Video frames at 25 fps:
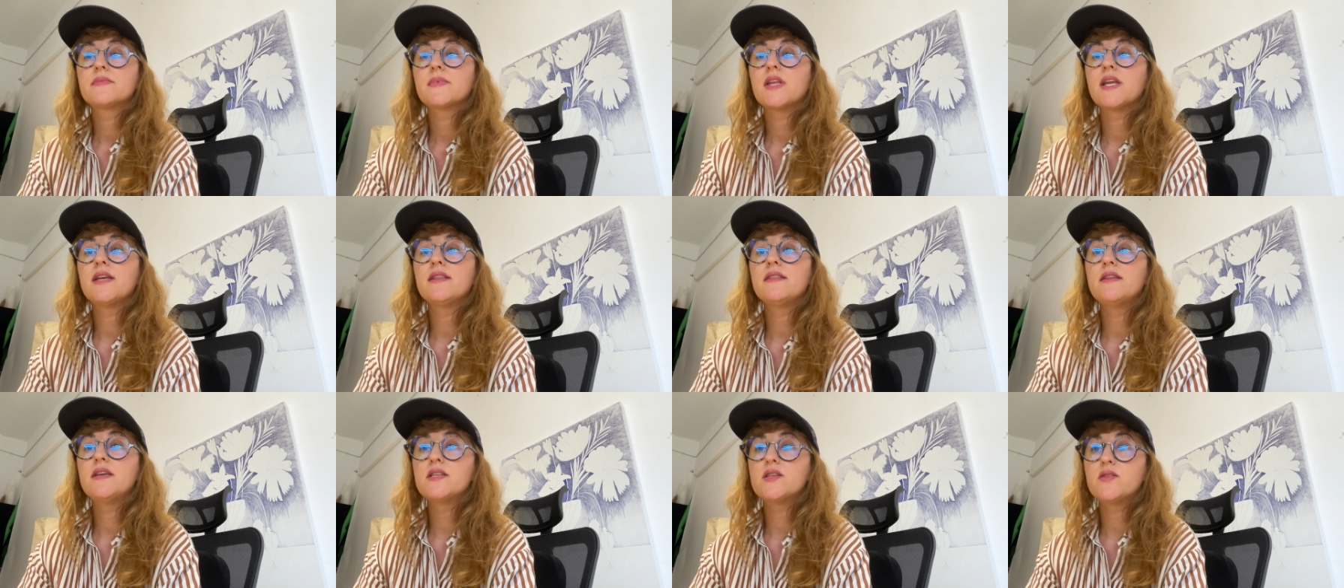
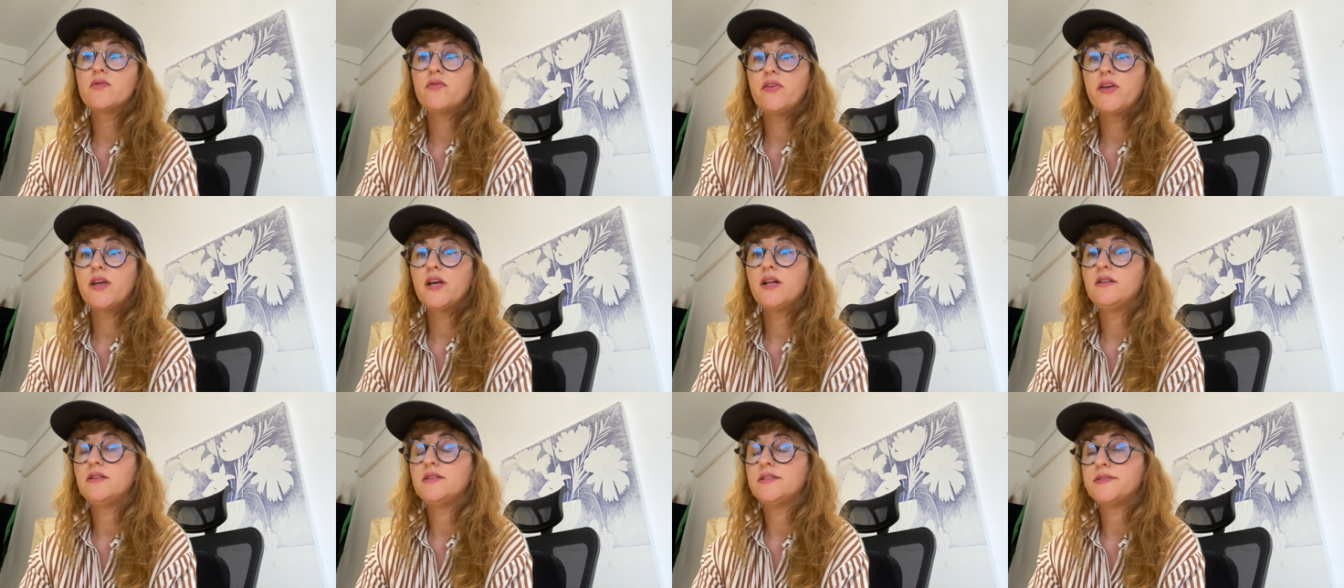in this
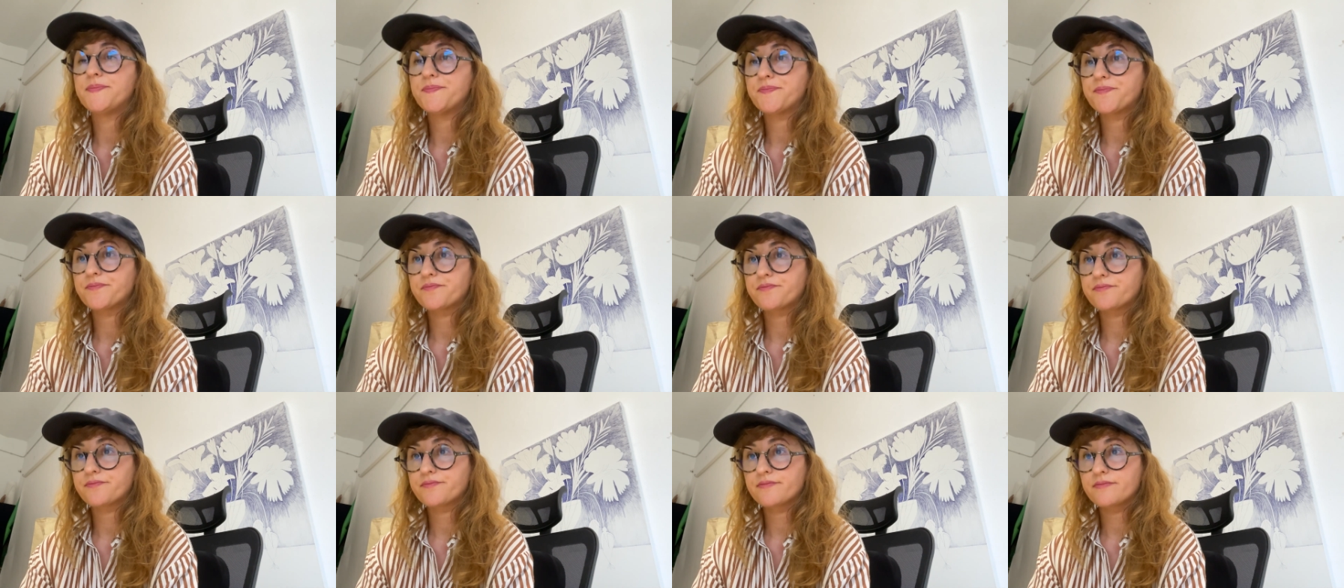field.
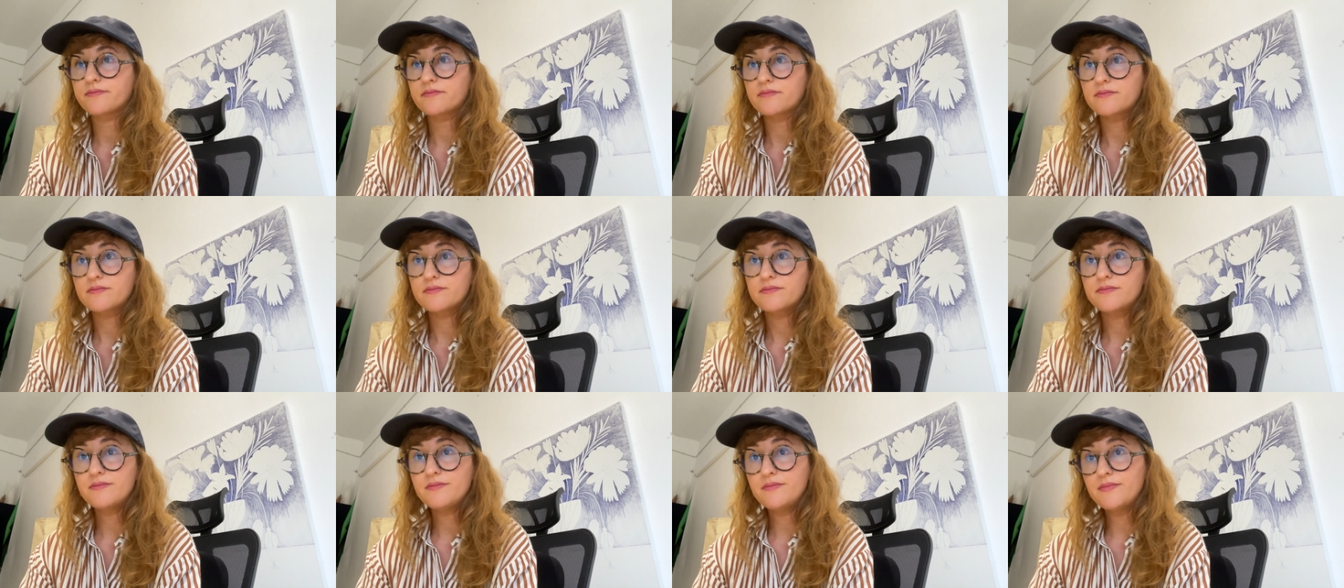
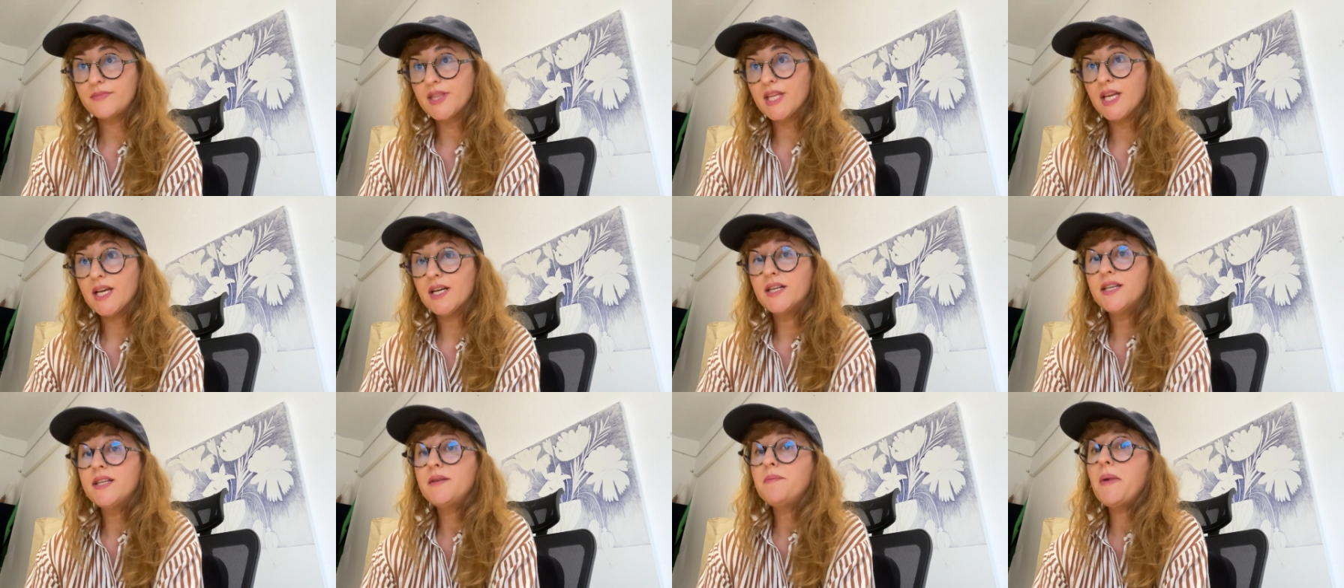
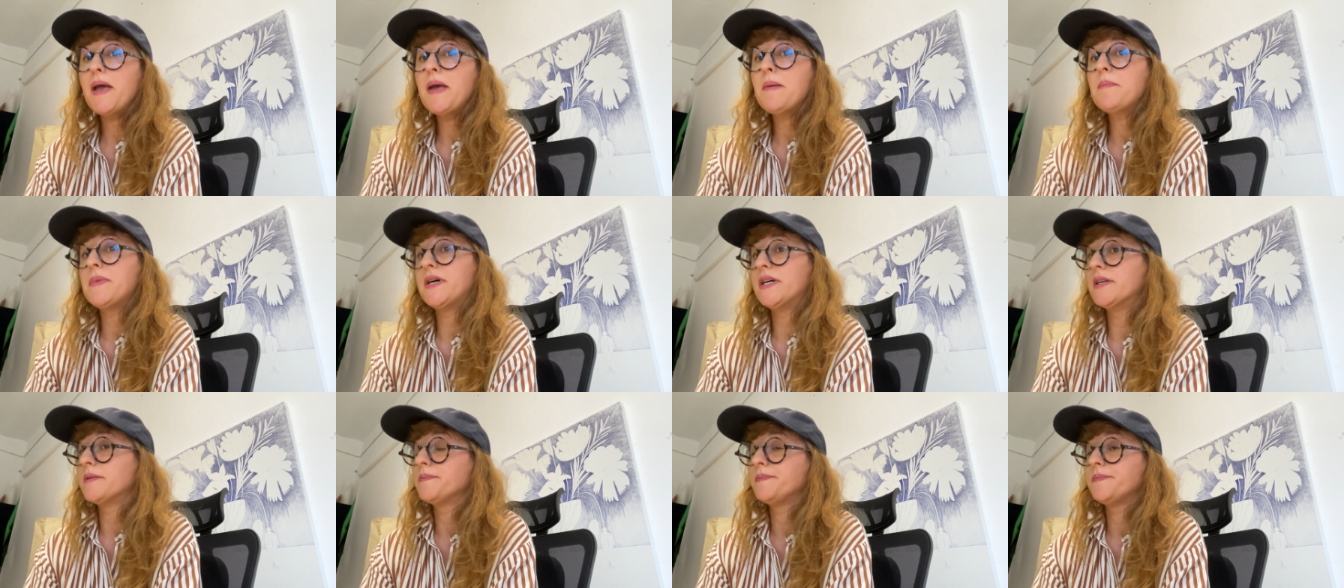
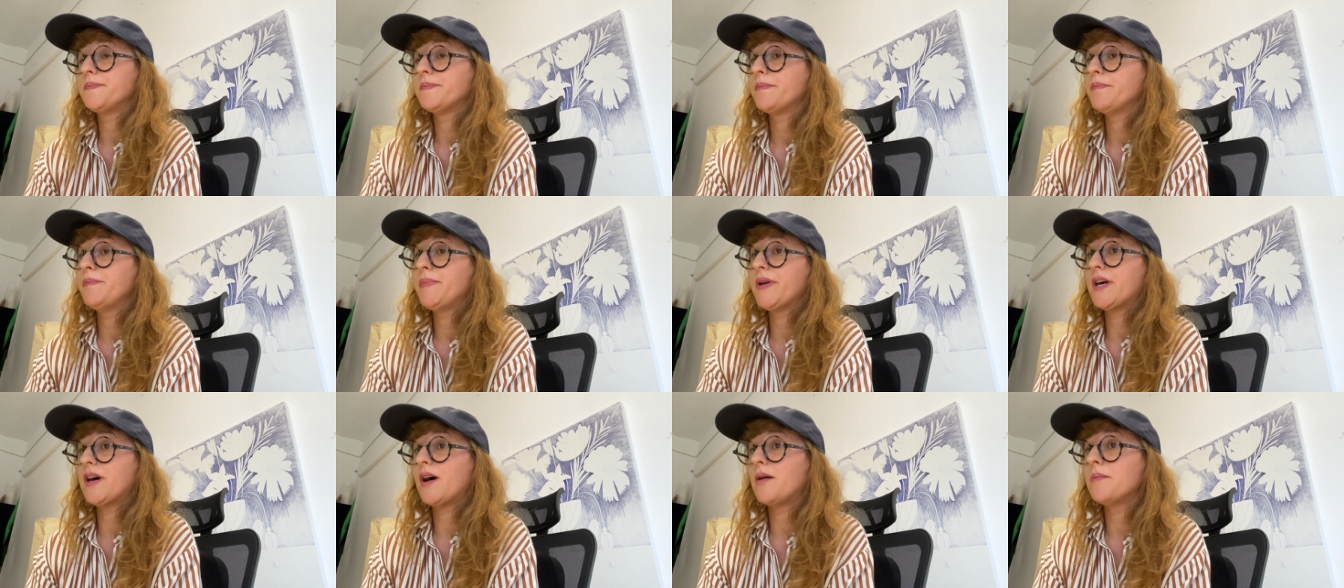Remember,
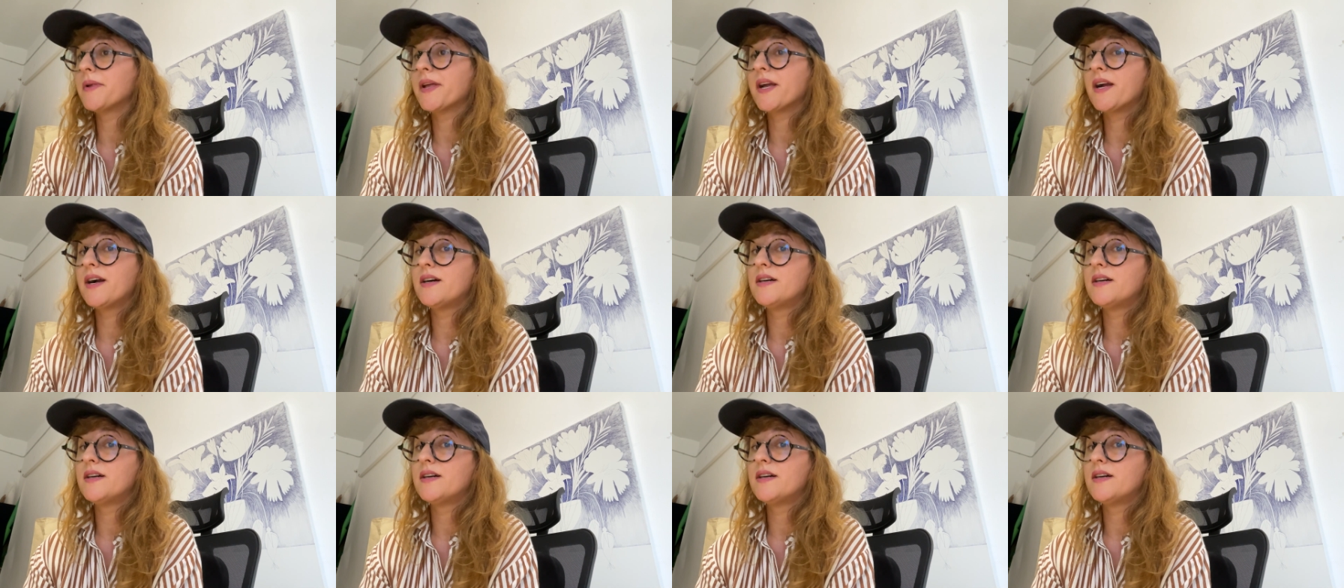becoming